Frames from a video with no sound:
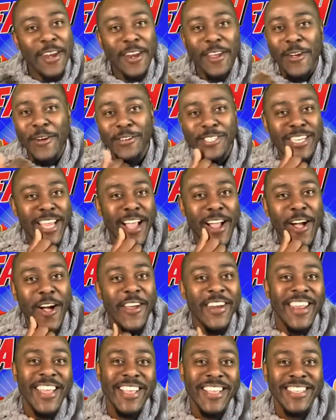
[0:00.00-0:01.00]
go check on
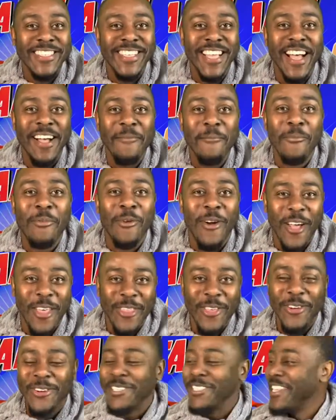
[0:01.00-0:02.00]
his
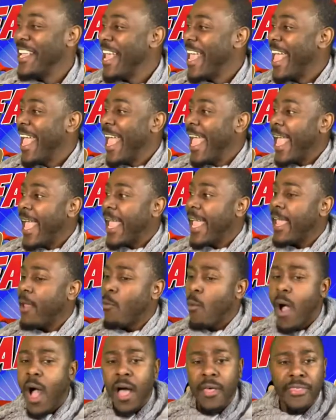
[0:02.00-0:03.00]
brothers. And
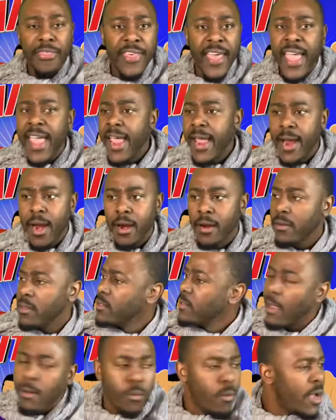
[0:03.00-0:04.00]
while there, he's
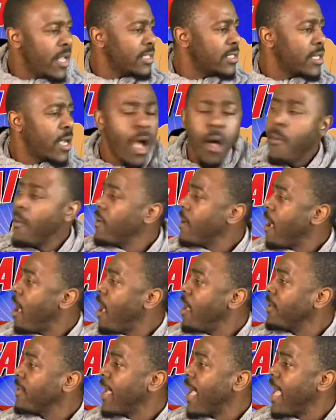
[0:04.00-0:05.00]
like, what's going
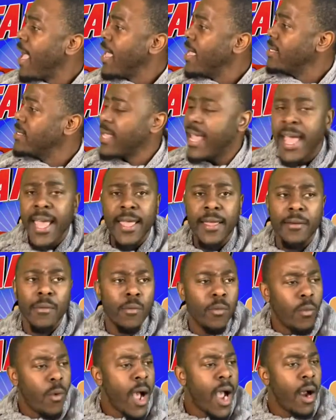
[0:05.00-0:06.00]
on, guys? Hey,
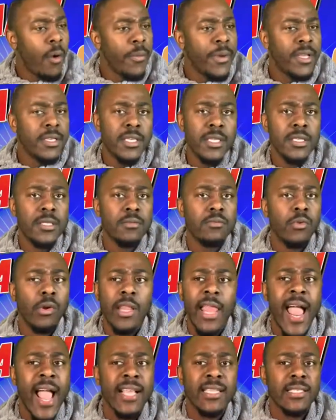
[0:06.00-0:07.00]
why are we just
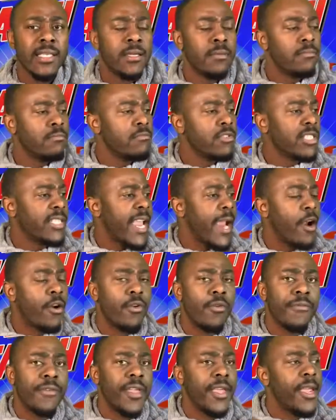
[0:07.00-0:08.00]
relaxing, scared
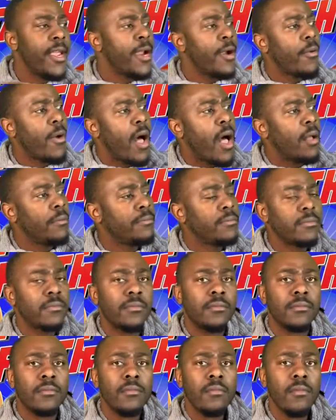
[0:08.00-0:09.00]
over here? Well,
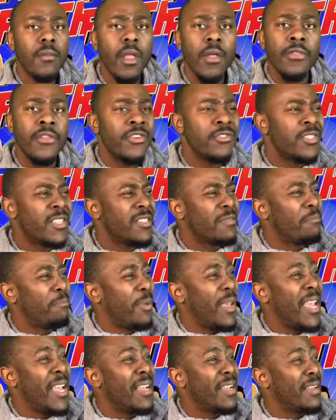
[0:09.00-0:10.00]
there's this
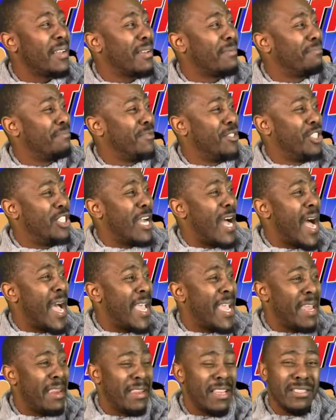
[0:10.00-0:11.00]
big
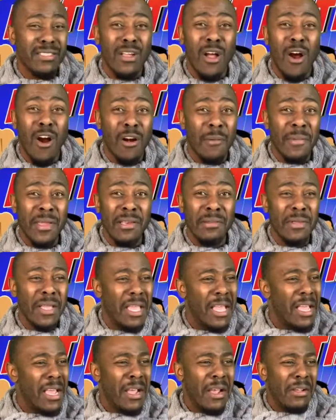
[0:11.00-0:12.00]
giant in this army
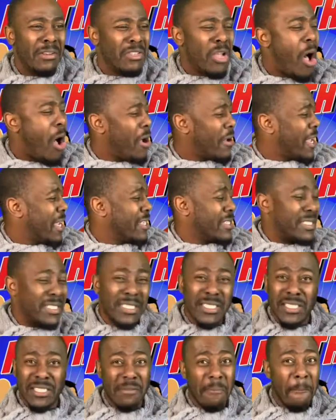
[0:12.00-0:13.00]
talking
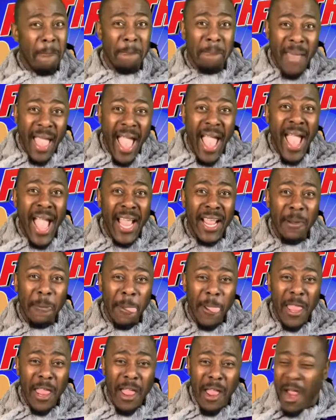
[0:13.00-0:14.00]
smack.
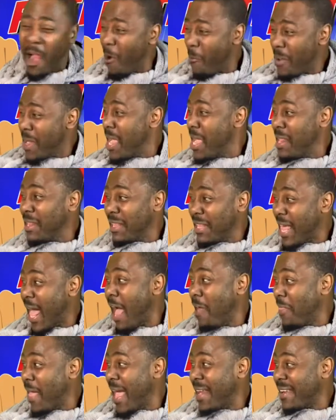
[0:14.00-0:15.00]
Are we going to
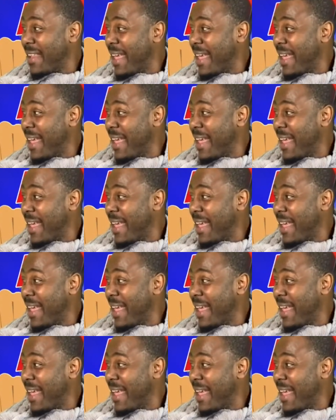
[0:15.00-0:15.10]
allow that to